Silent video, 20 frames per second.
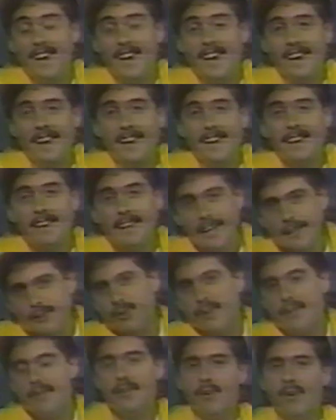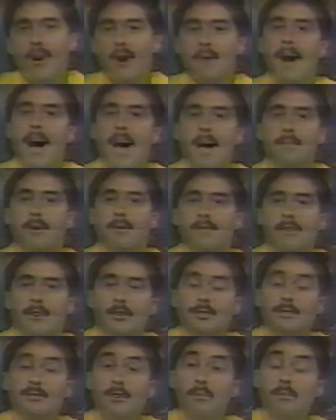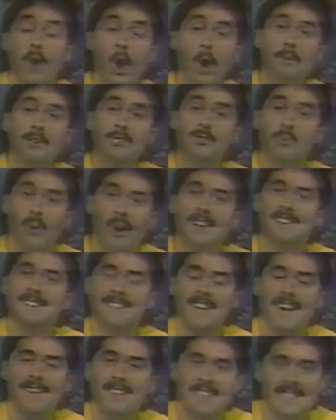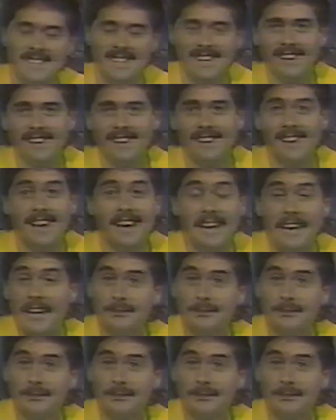to bring us home. Goodbye, Gas Dad. I'll always remember our time